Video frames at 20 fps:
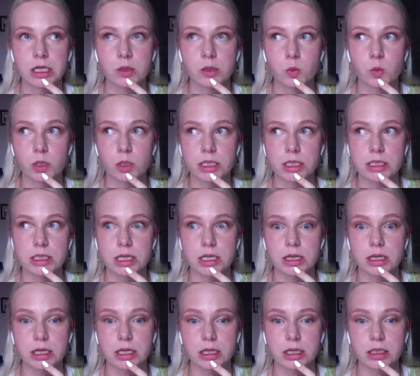Killing
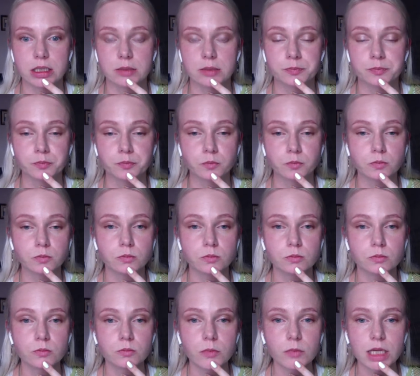Voice, I think.
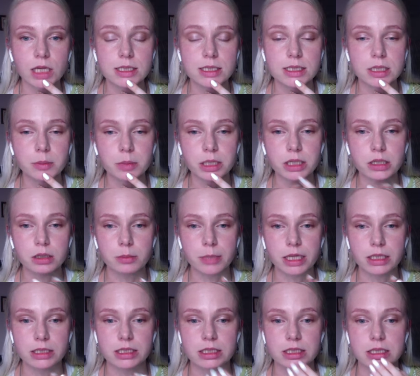Somebody
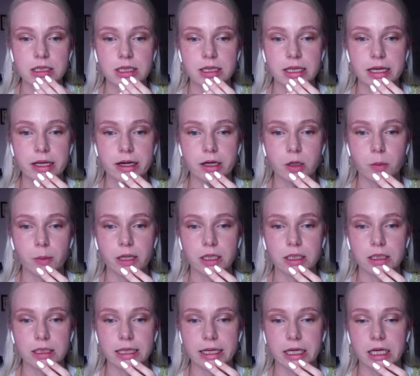commented and they
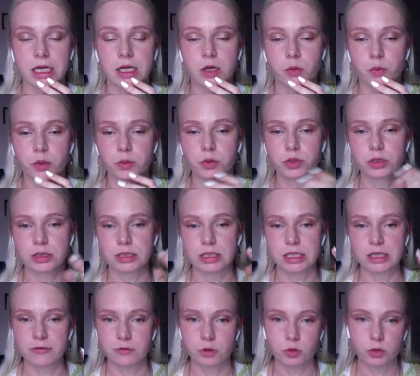recommended, like, we
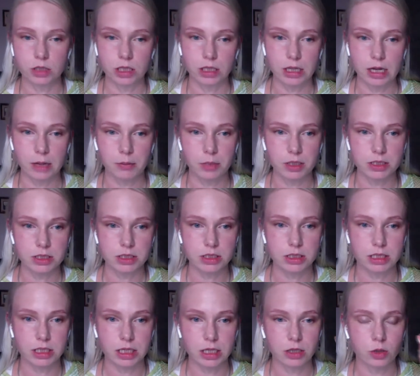would give you the
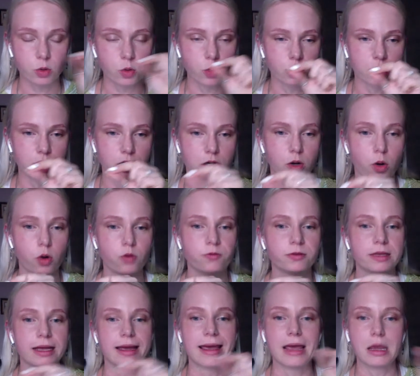numbers in order
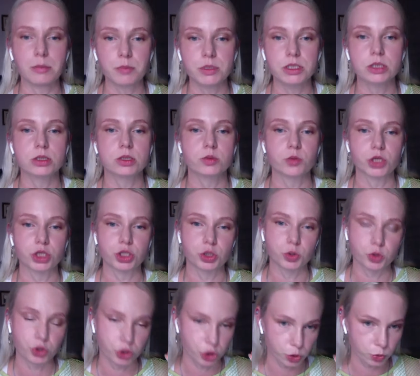of the episodes
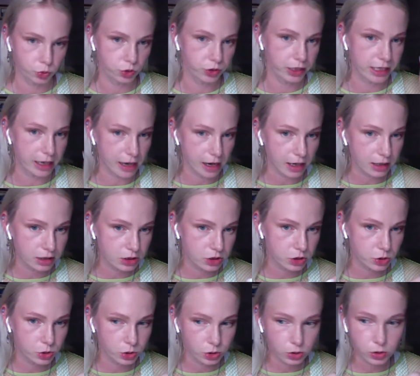which you should
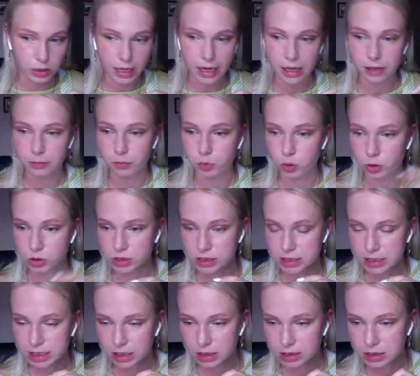react to and
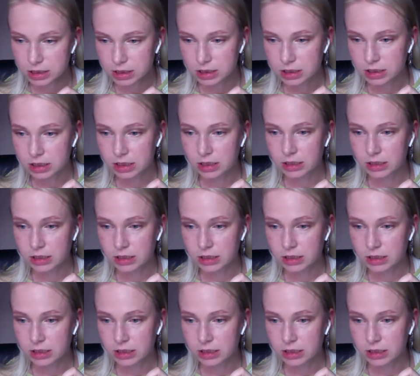post it.